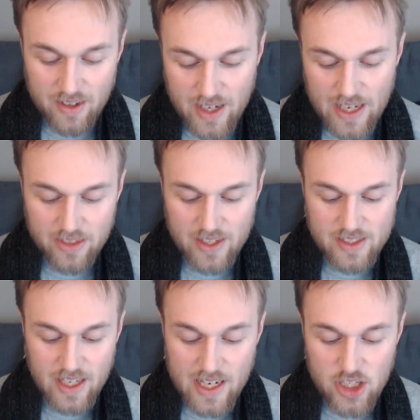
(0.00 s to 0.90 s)
in this
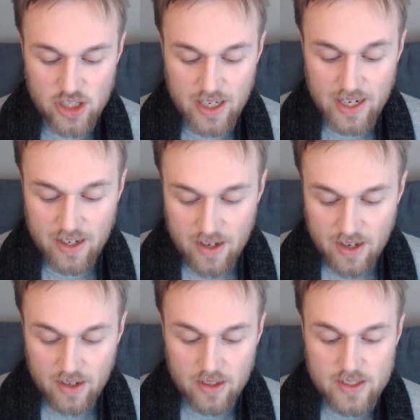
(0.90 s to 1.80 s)
stage, they
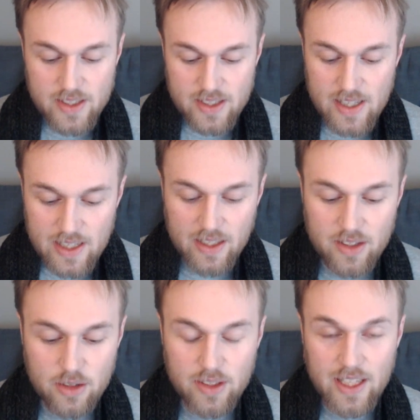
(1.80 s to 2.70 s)
seek
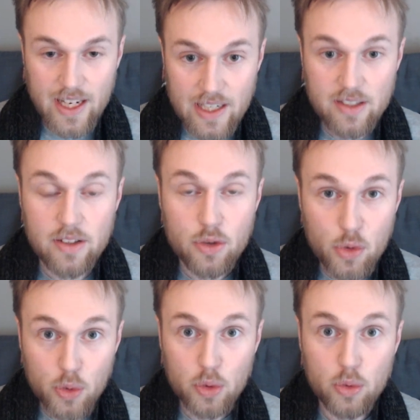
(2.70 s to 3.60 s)
to gain
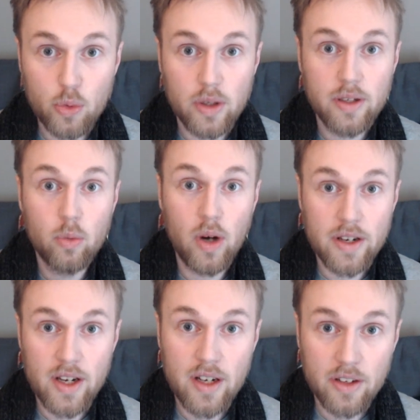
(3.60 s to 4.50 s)
true
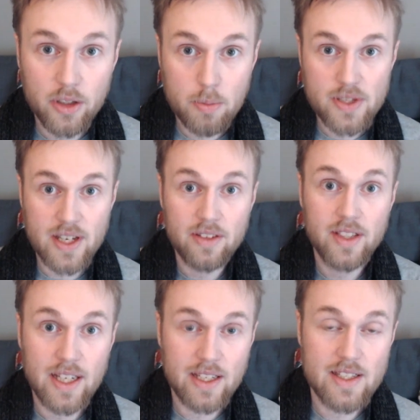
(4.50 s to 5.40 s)
one hundred percent
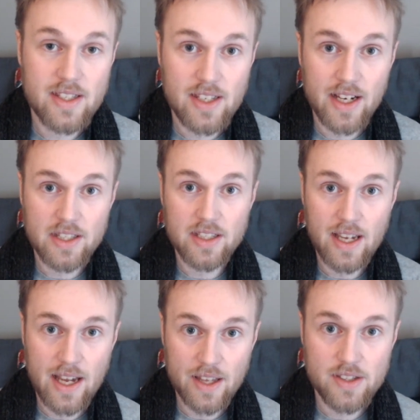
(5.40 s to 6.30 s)
insight and
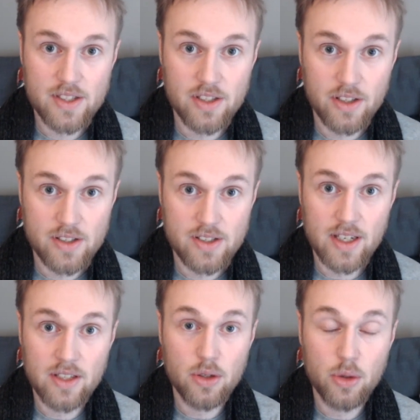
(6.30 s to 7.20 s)
answers
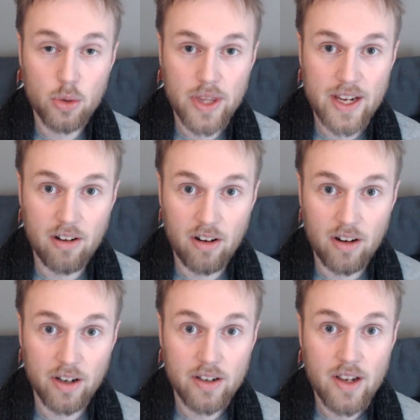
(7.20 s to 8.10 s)
into who they
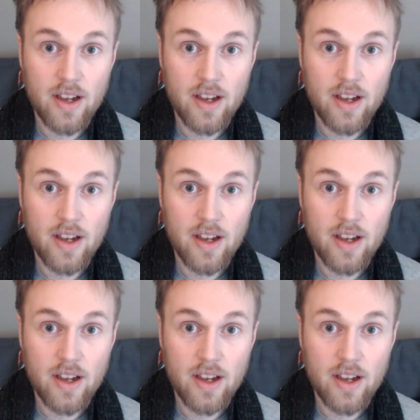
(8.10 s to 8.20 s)
are